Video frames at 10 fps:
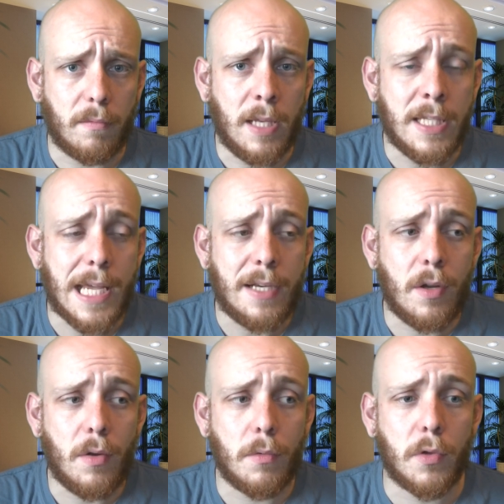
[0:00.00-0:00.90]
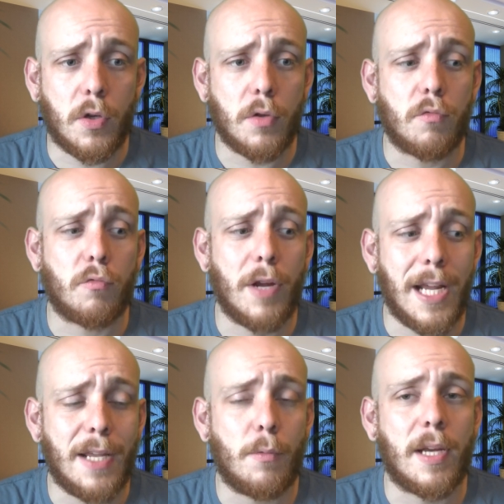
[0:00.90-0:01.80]
Nintendo could
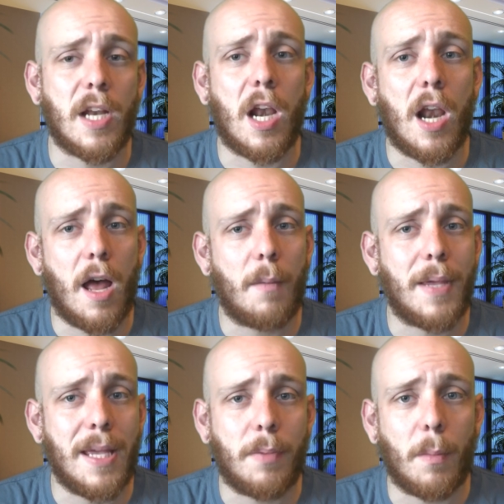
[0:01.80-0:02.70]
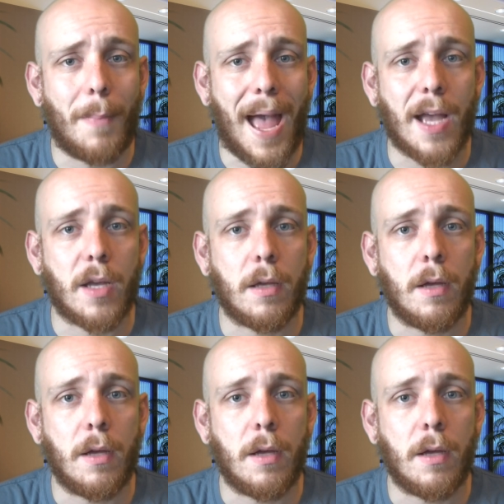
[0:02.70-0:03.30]
really win a lot of people back